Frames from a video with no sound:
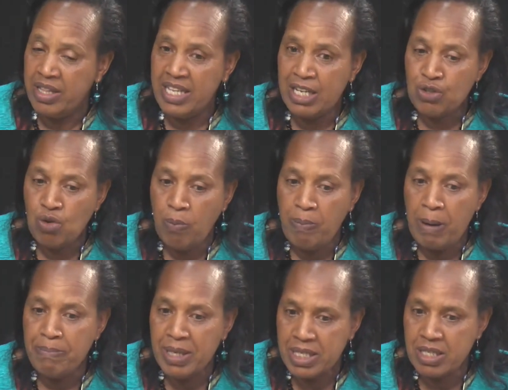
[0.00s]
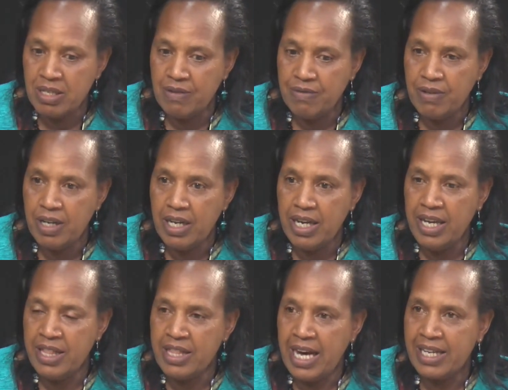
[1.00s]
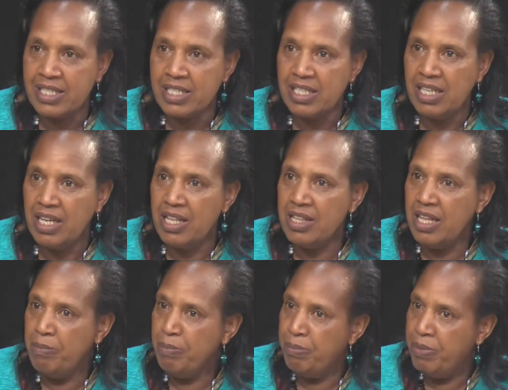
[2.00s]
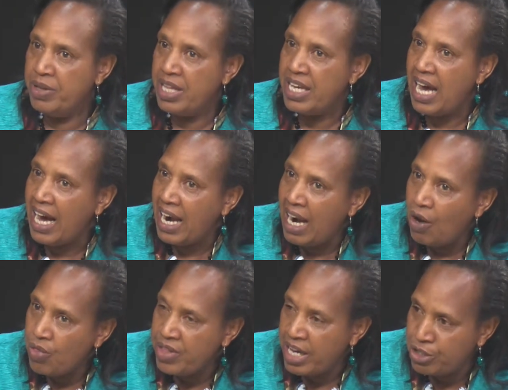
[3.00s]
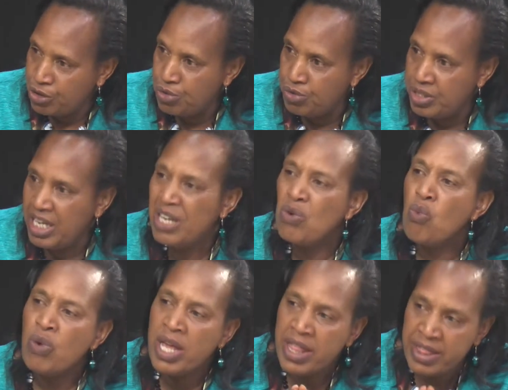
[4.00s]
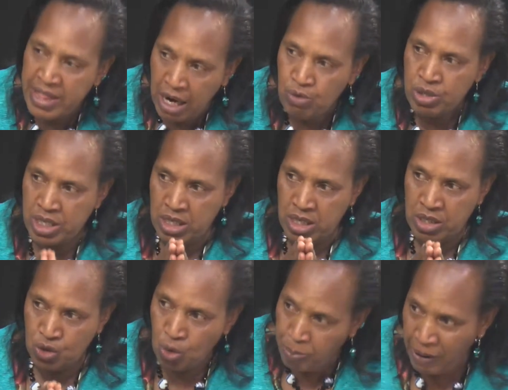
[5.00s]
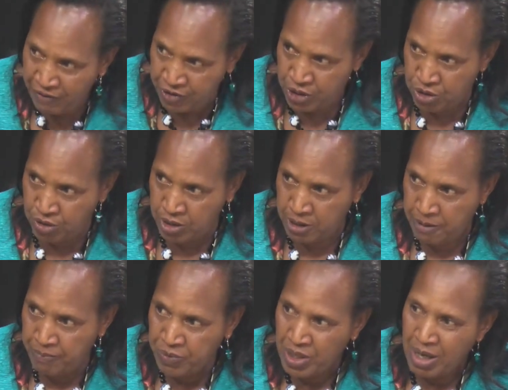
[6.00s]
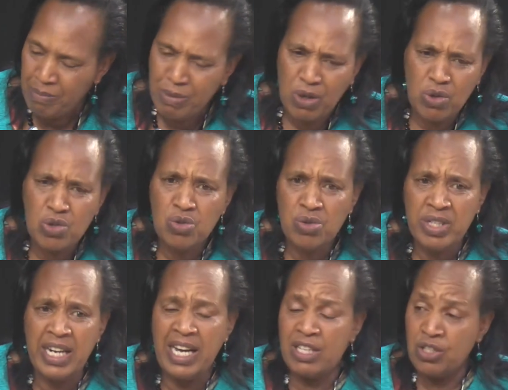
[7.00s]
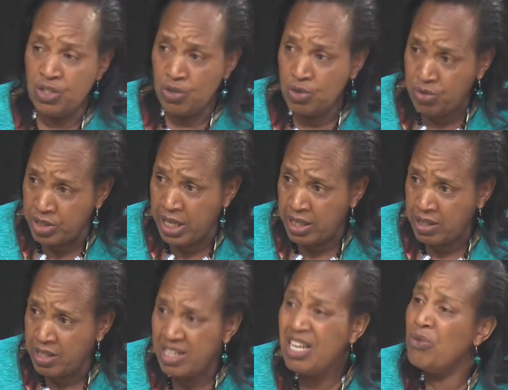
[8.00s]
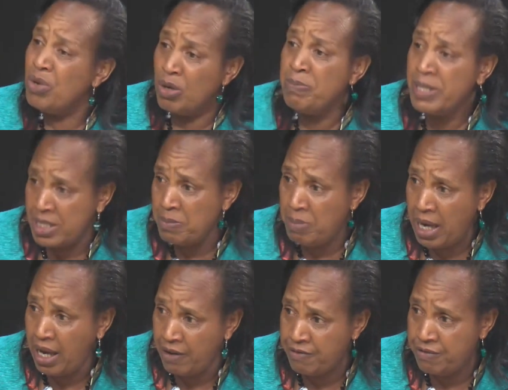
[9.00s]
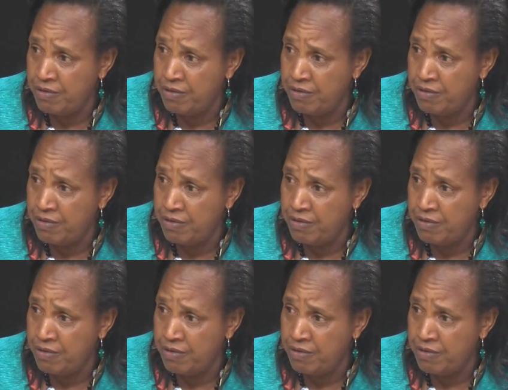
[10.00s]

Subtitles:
They are so permissive in that they allow their children without supervision. Because children as children, they will misbehave.